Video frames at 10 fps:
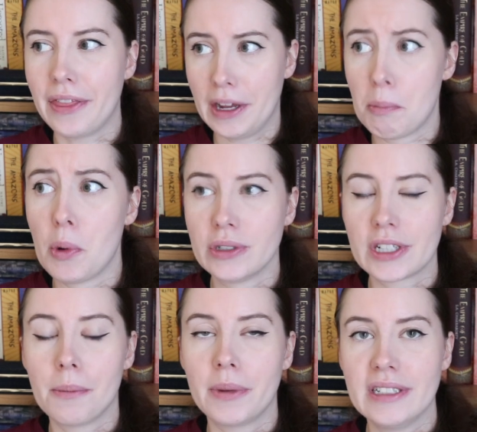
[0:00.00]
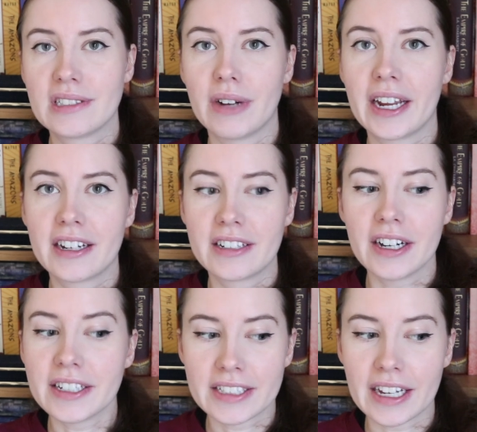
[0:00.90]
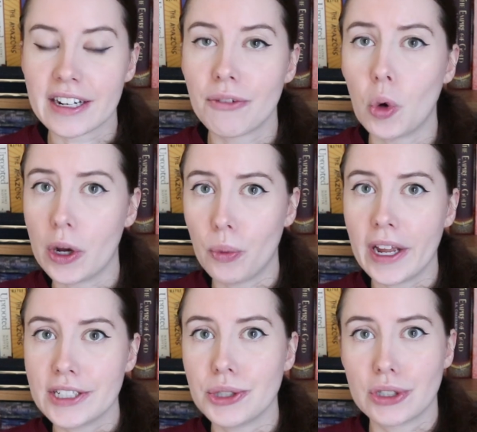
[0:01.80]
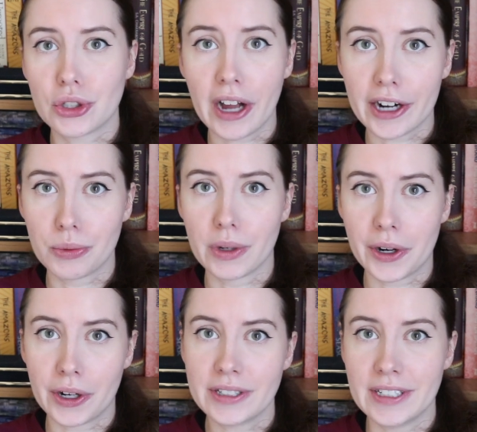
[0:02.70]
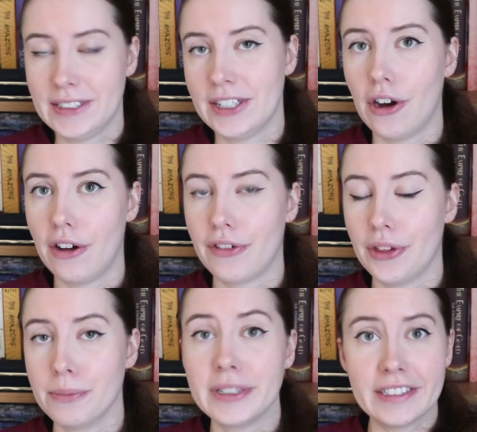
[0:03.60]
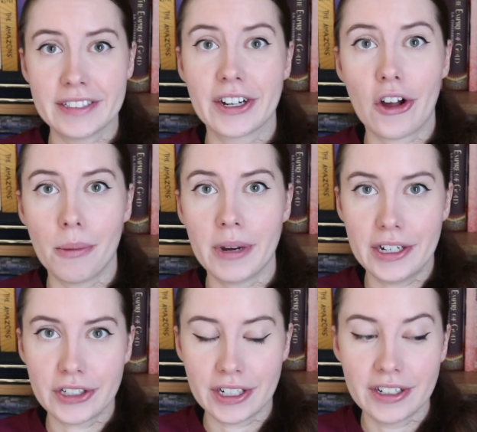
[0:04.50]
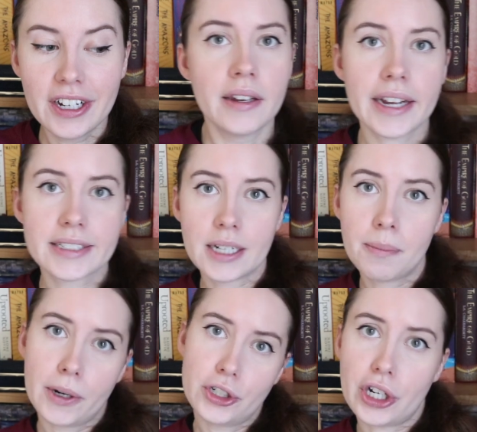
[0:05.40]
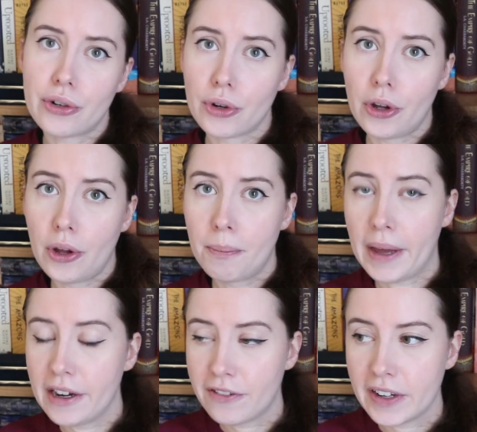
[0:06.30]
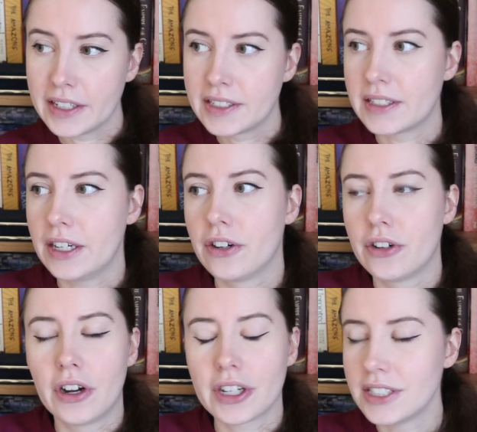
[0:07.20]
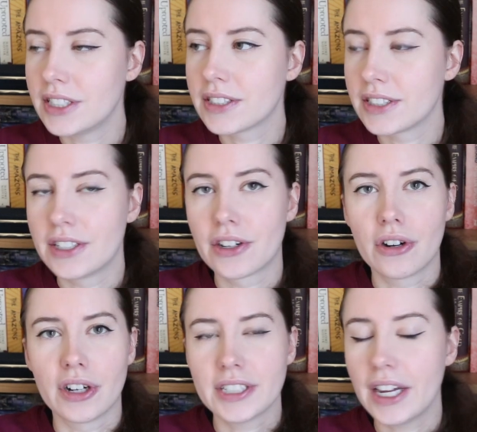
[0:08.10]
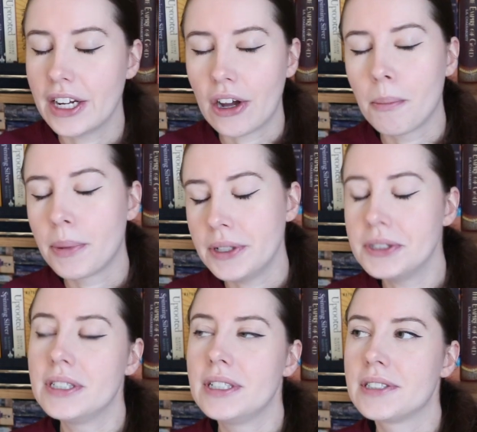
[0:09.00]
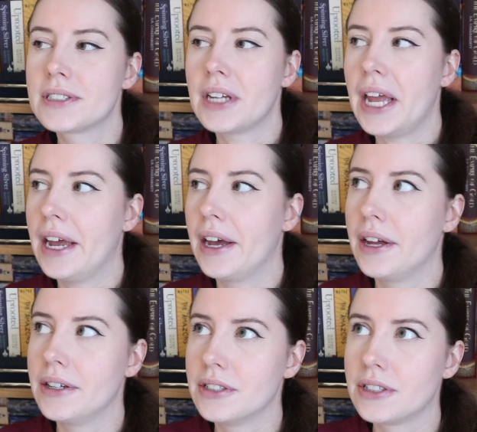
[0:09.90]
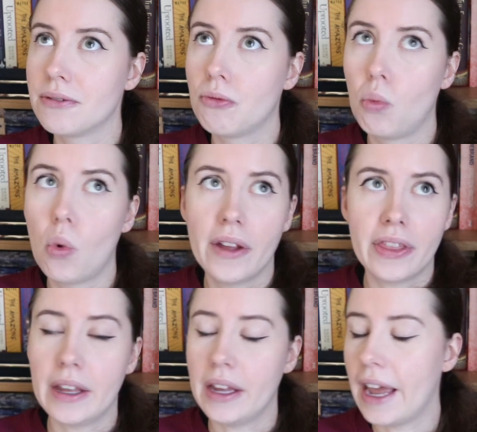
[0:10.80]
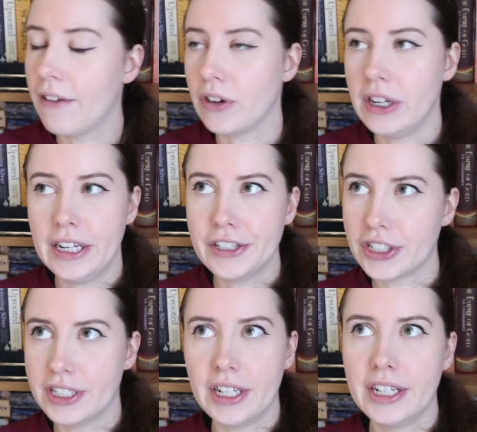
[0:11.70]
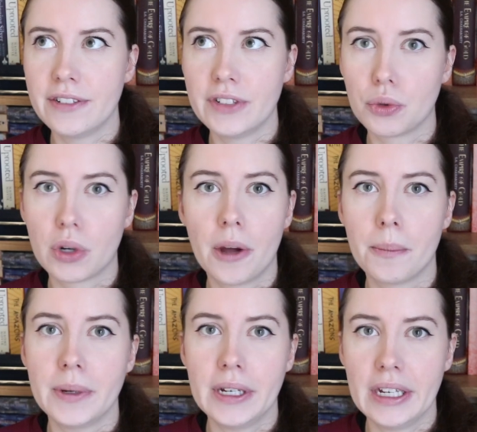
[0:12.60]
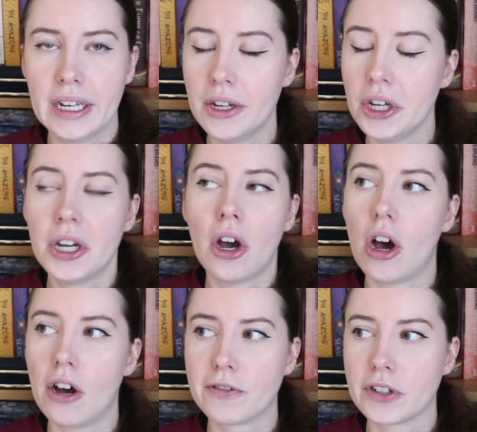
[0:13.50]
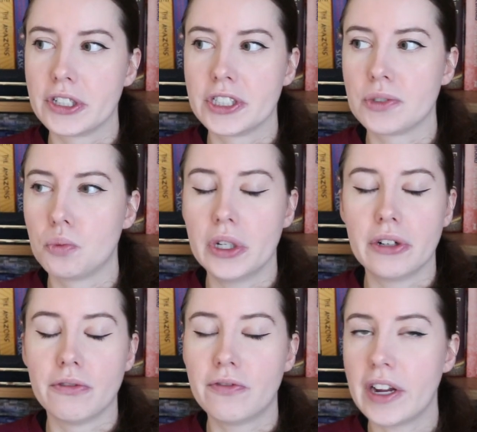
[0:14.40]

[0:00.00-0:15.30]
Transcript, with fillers: I think most companies recognize that one way to attract workers is to offer them decent accommodation. Next up are general benefits. They are not consistent across any companies, and what each individual company offers will